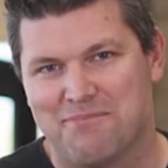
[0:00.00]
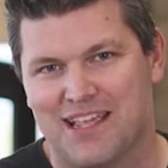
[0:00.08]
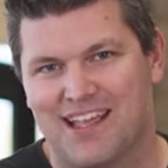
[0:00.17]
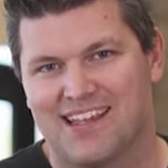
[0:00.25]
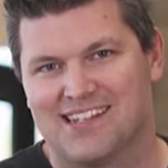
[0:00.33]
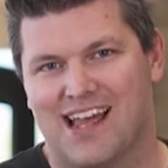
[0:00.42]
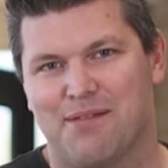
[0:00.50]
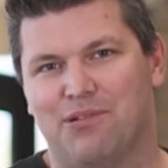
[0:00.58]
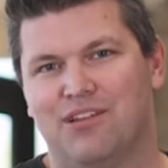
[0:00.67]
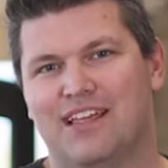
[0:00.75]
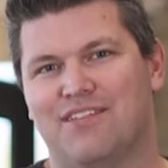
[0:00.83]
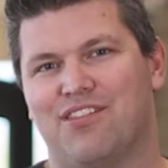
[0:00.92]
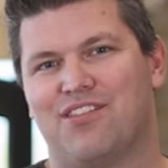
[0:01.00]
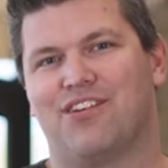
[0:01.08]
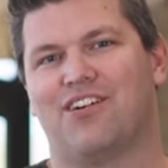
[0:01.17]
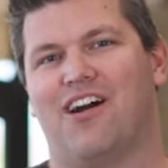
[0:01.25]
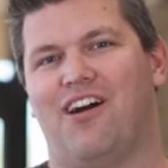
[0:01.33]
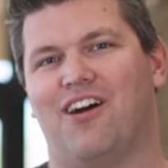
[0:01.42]
because I believe that
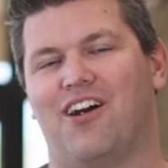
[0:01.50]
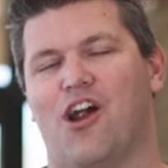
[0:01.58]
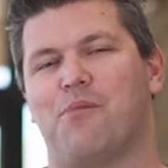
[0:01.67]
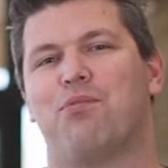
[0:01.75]
there are